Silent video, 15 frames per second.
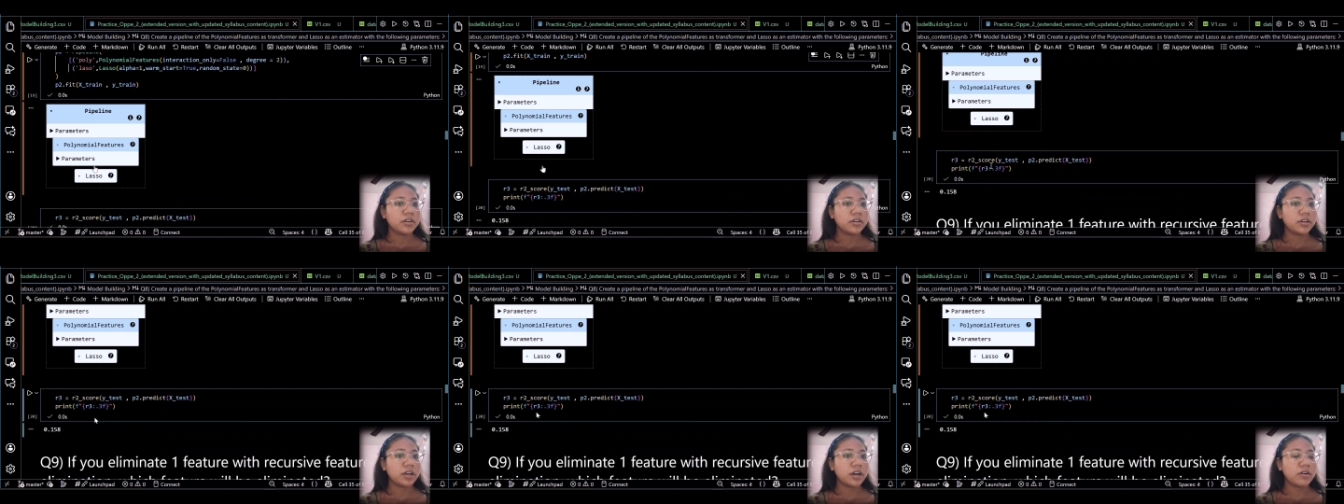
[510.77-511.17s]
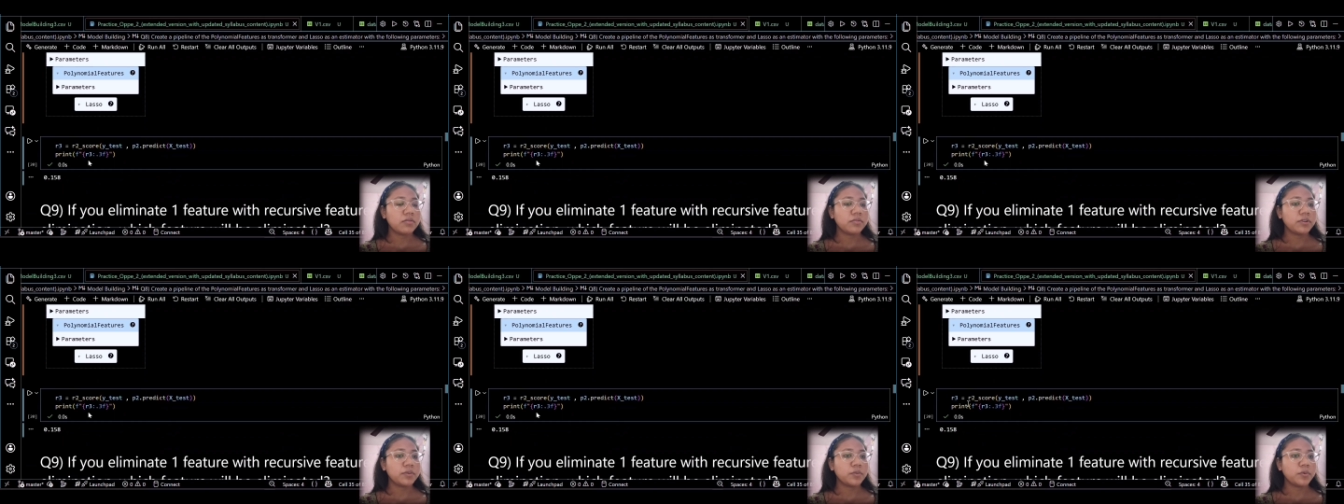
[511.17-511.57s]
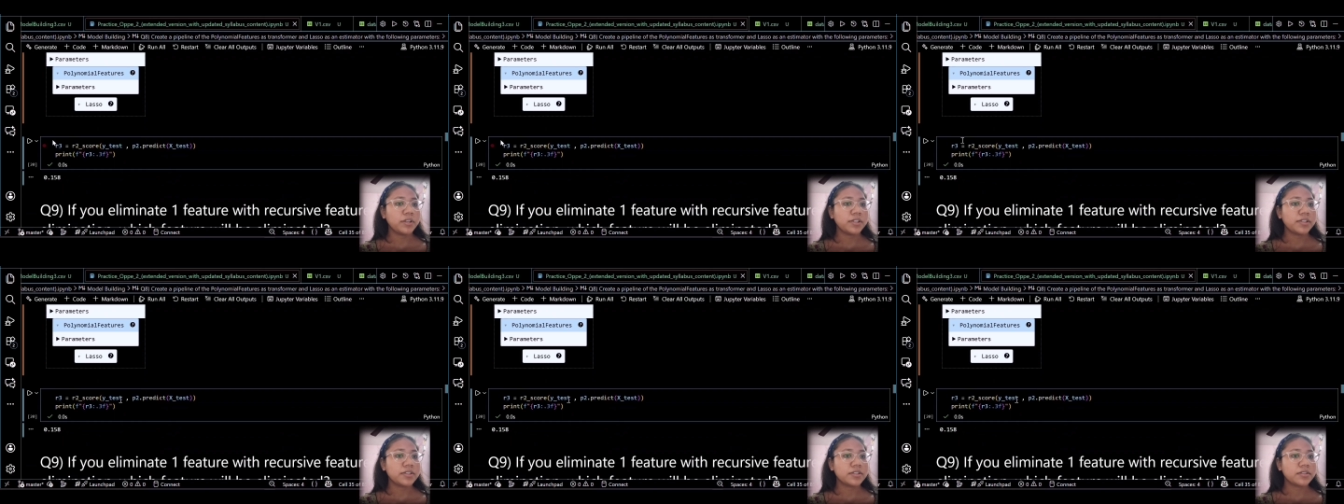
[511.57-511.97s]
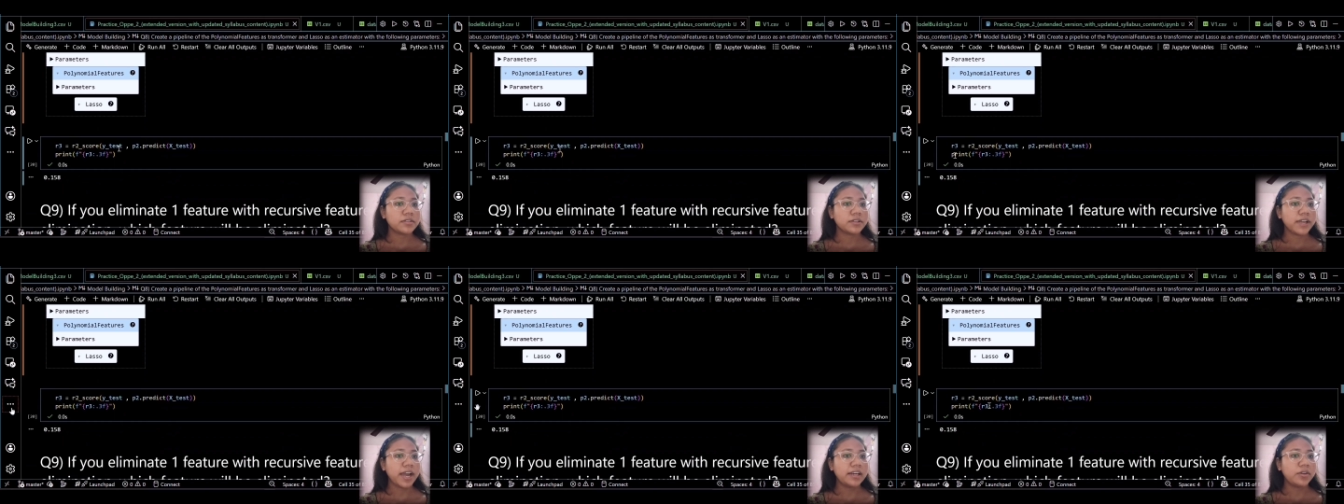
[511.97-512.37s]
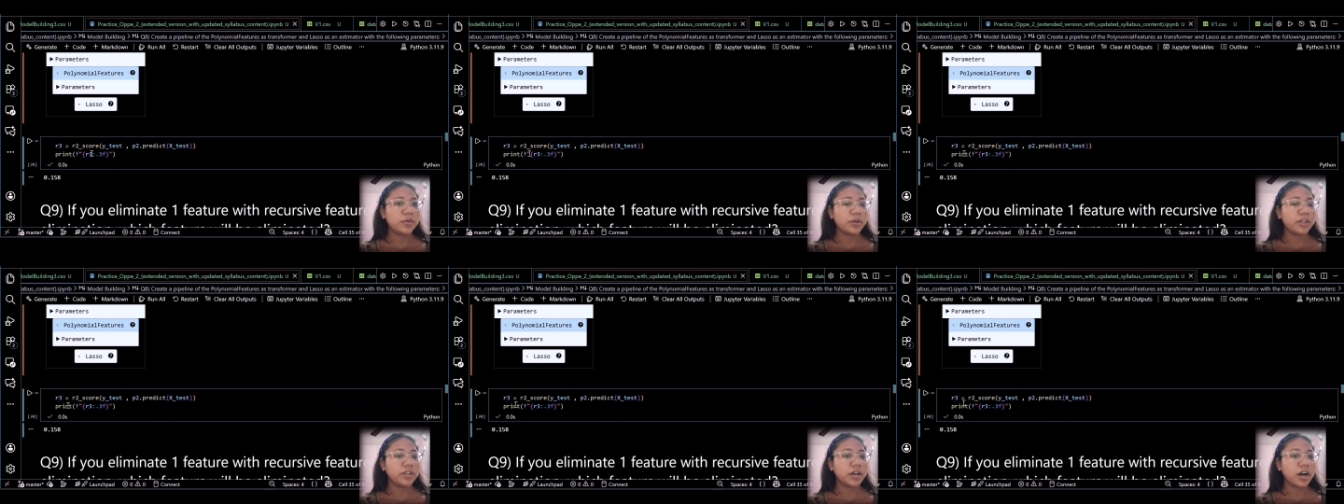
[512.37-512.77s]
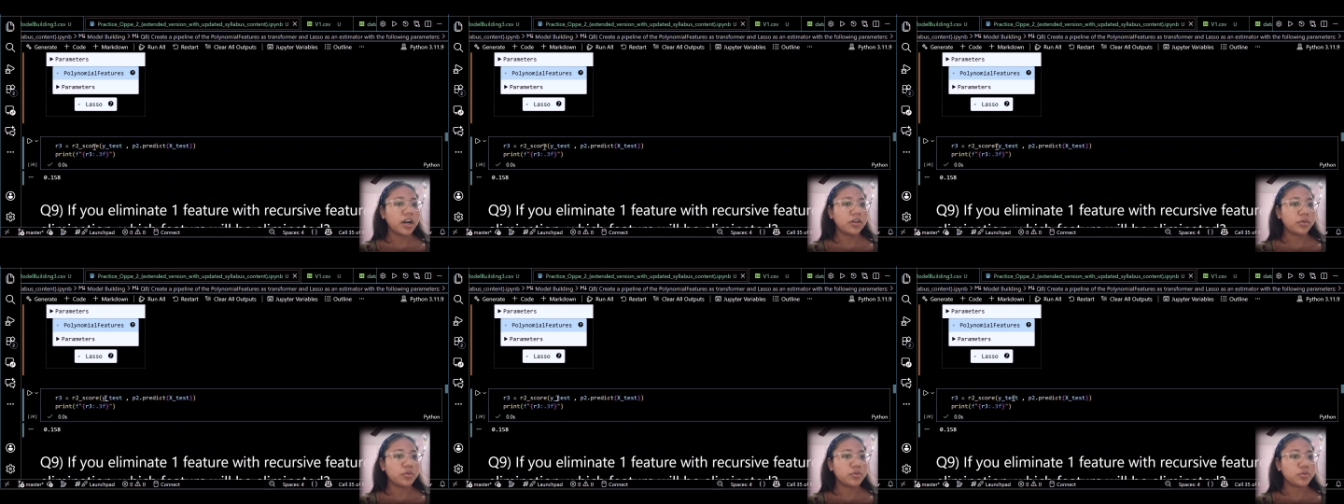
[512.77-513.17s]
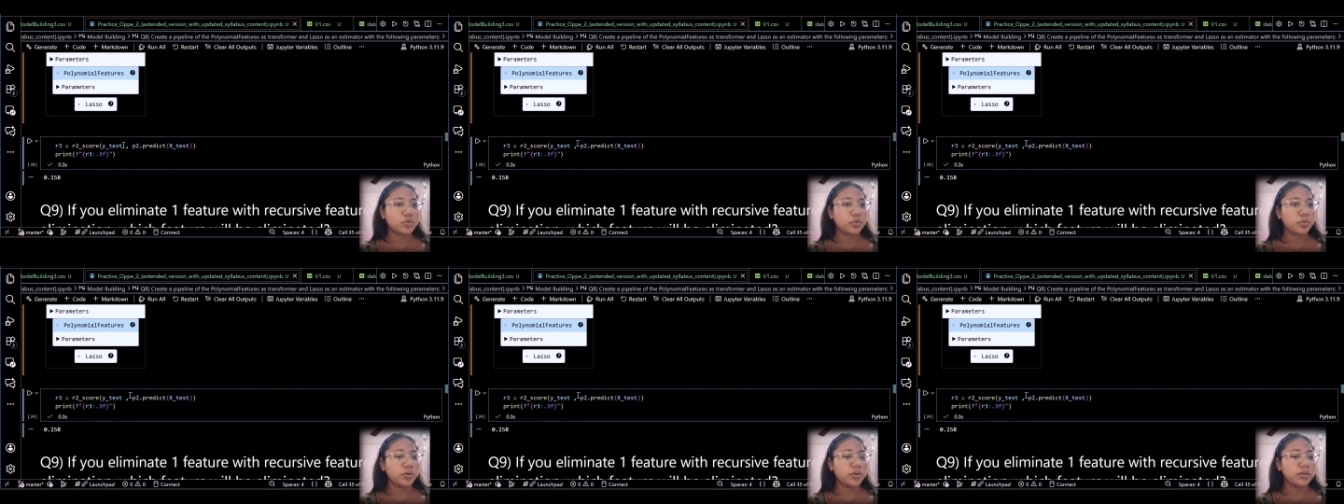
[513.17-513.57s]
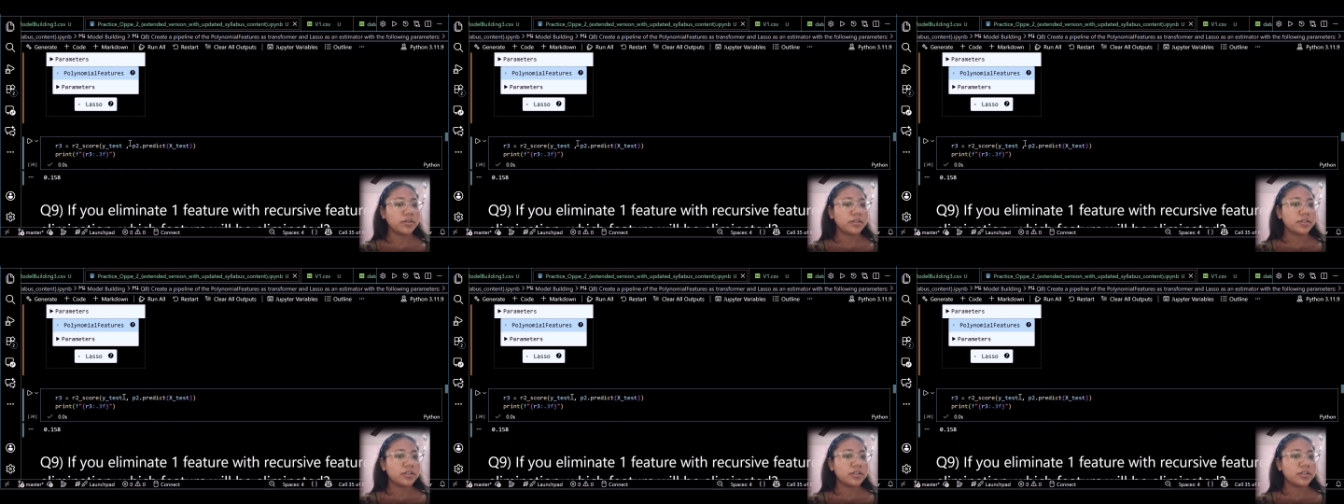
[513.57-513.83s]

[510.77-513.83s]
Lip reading: Now we will calculate the R2 score,